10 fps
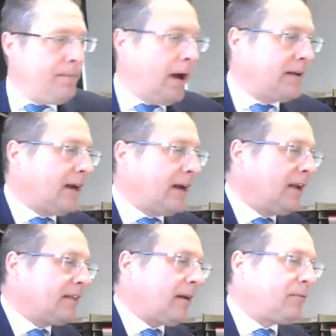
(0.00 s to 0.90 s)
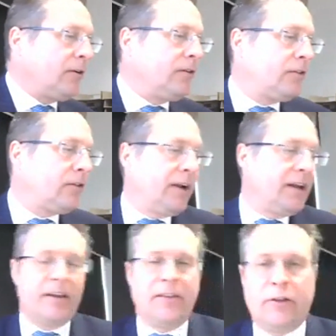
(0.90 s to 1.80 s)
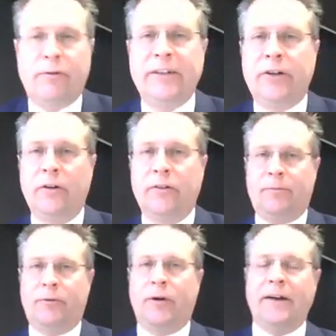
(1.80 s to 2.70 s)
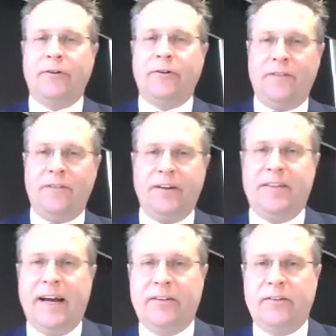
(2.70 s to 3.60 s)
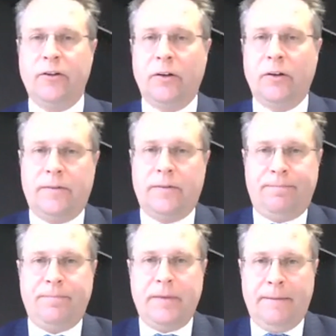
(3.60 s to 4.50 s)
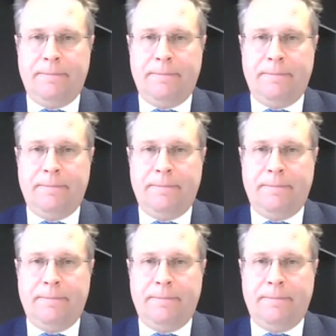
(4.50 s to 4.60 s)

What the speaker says: it doesn't. It's up to, sorry, the threshold's up to $150,000, yeah,